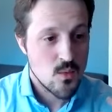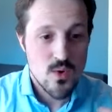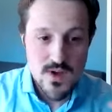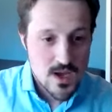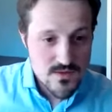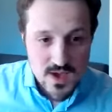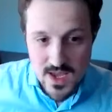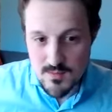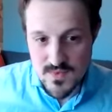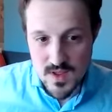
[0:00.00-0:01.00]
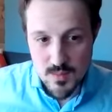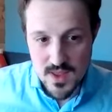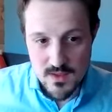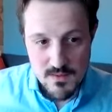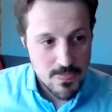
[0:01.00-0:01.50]
Without
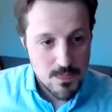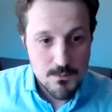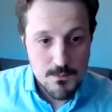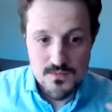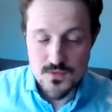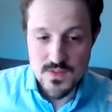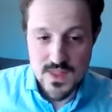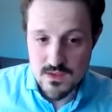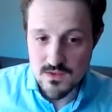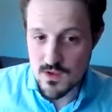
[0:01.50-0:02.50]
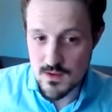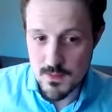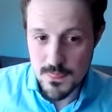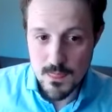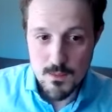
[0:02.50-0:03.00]
IMDb, the
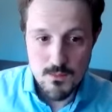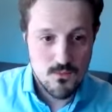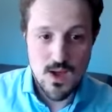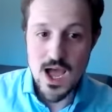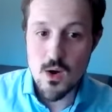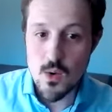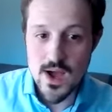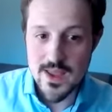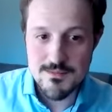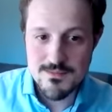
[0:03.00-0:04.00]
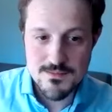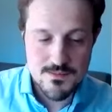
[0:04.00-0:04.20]
data, how I